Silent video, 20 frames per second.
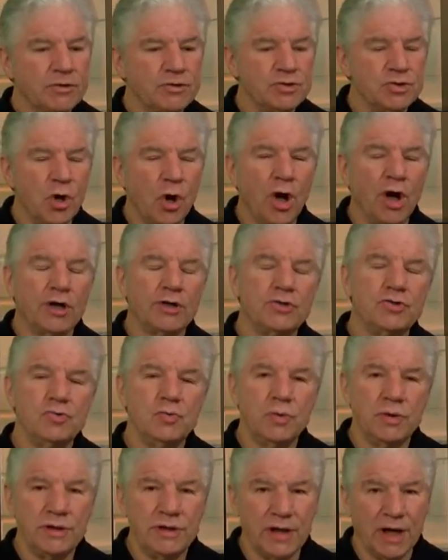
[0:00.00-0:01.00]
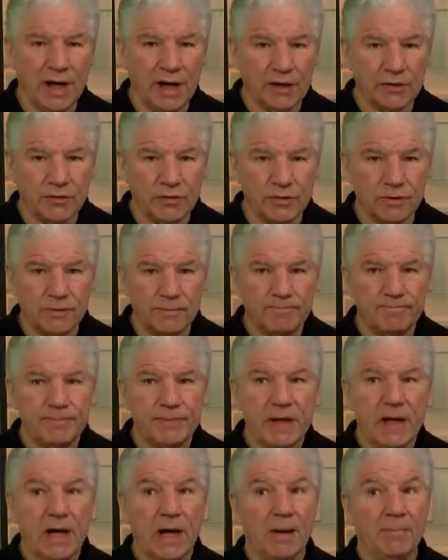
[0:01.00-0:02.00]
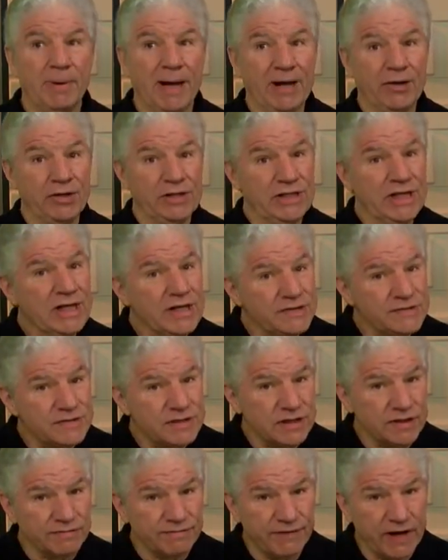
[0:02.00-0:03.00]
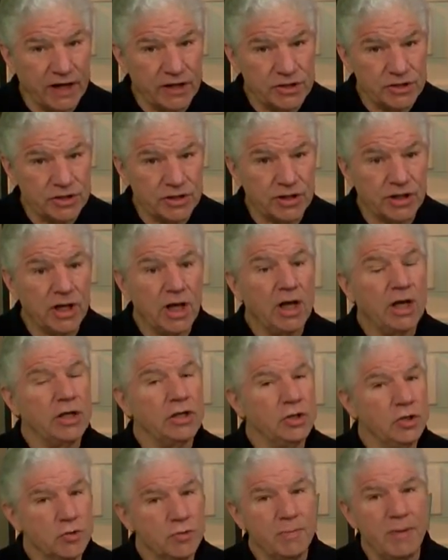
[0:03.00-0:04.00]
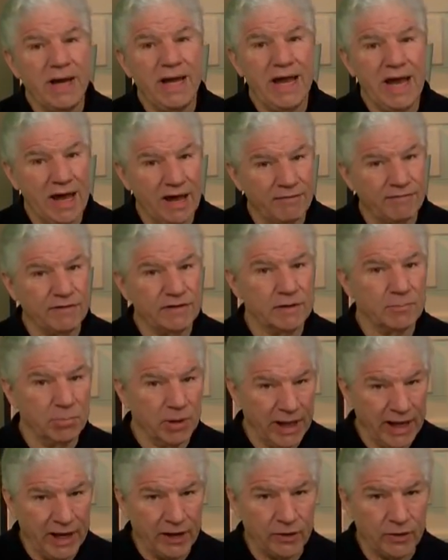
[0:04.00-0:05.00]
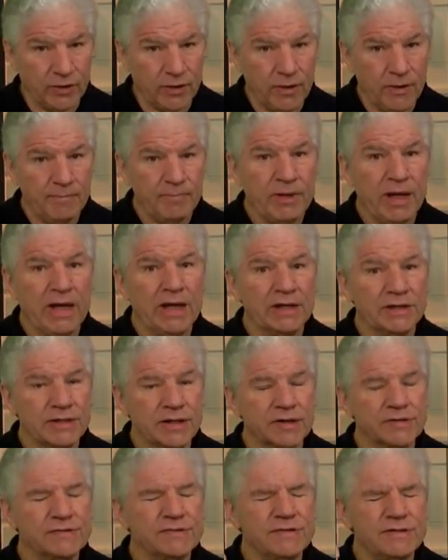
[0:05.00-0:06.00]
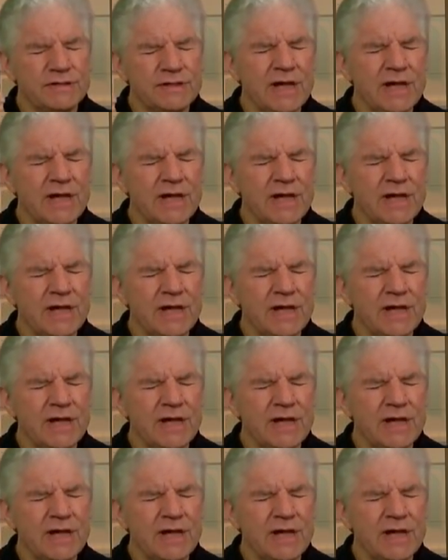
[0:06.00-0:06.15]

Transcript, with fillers: Talk to a doctor about a yeast infection you may have in the bladder. It doesn't